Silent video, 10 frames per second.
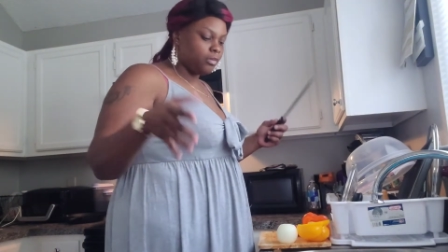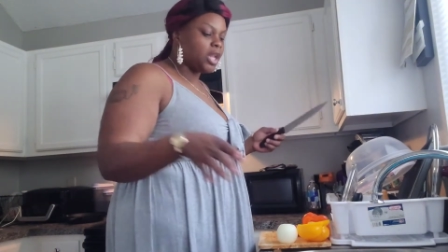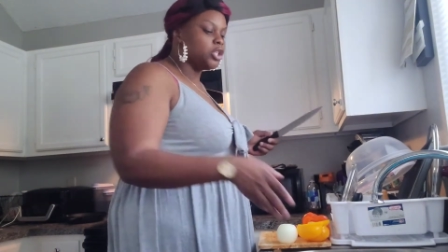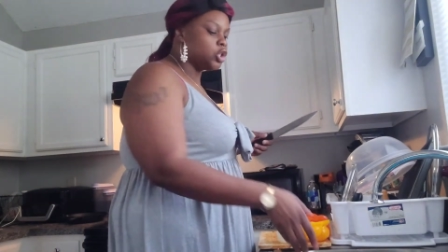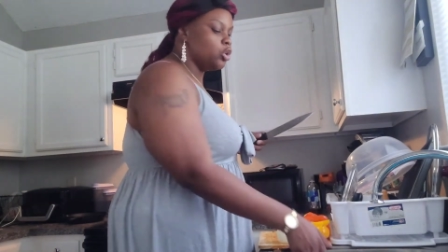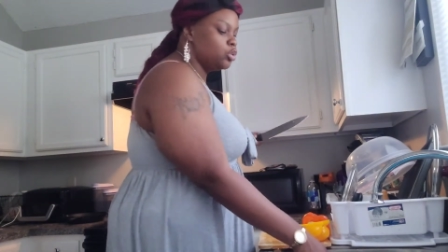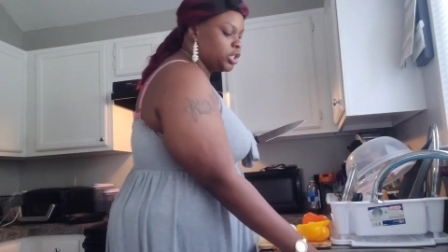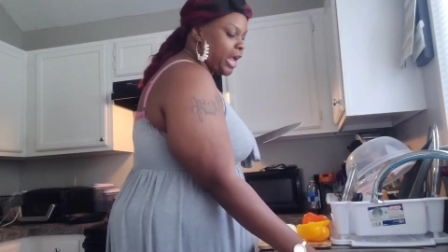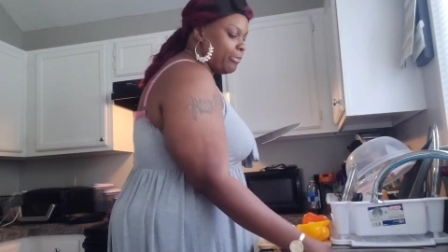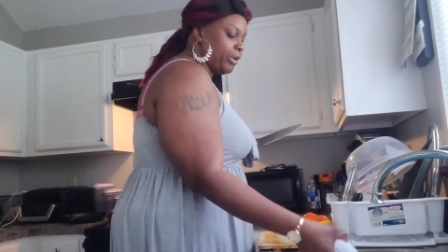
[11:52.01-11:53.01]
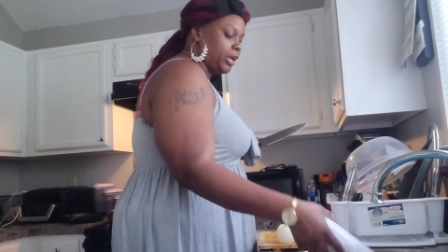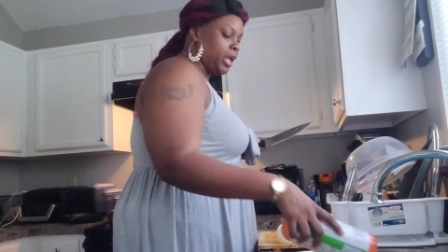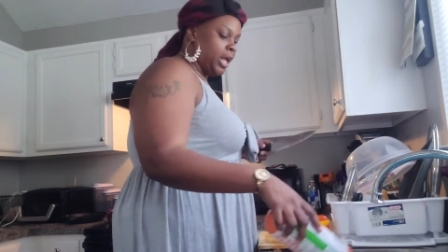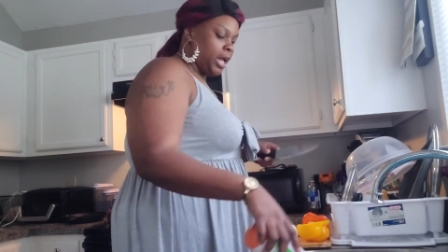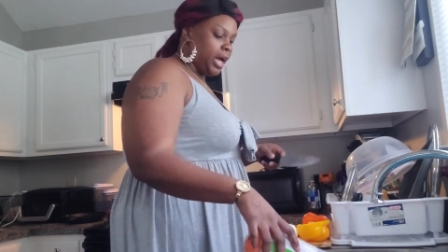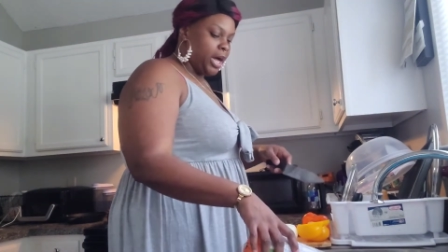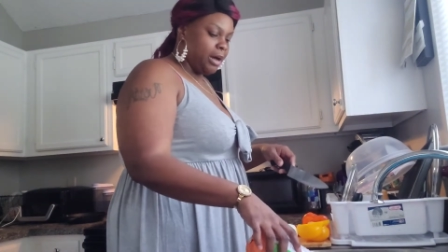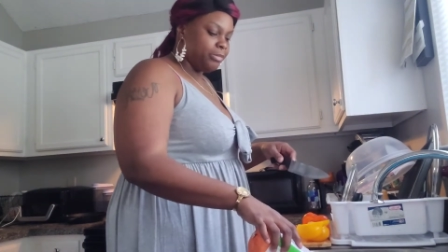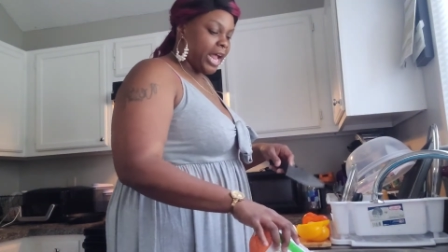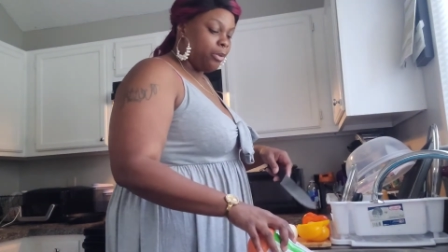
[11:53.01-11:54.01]
school shopping
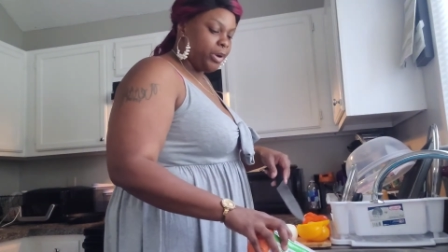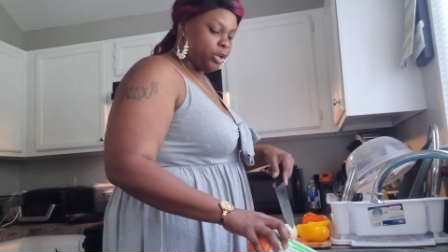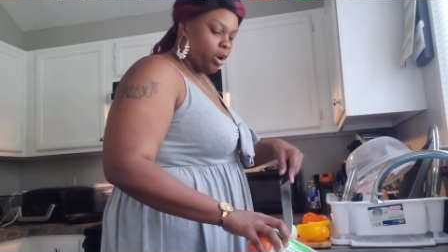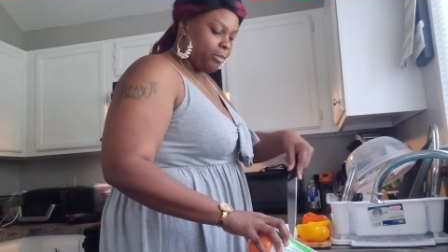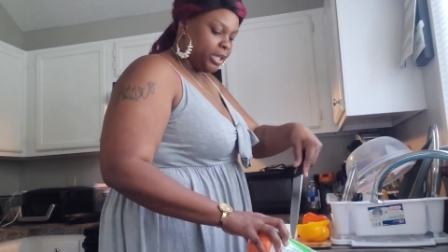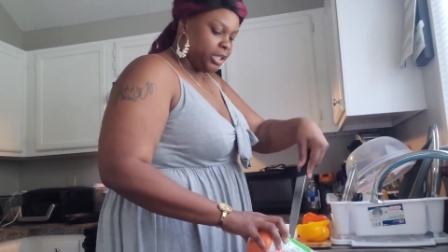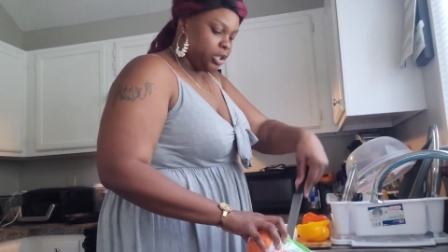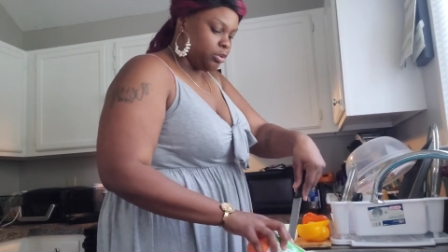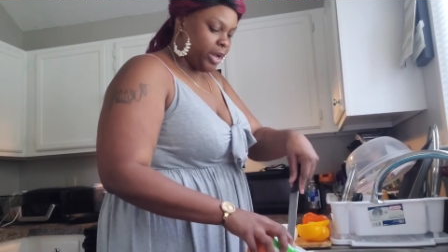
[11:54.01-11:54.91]
like we normally do.